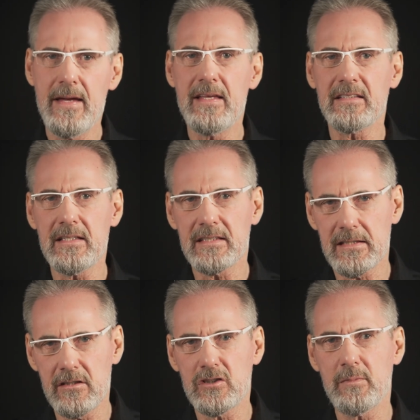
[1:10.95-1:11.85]
is
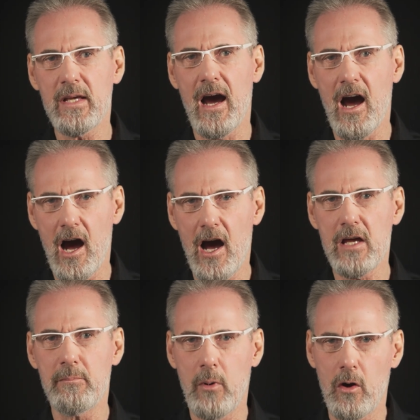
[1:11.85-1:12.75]
considered to be a
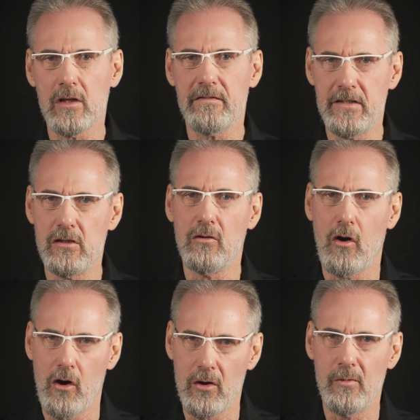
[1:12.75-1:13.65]
high polyphenol
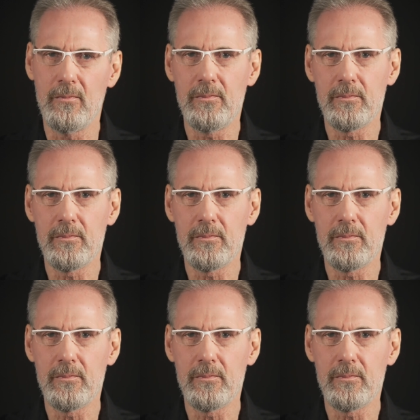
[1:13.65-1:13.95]
oil.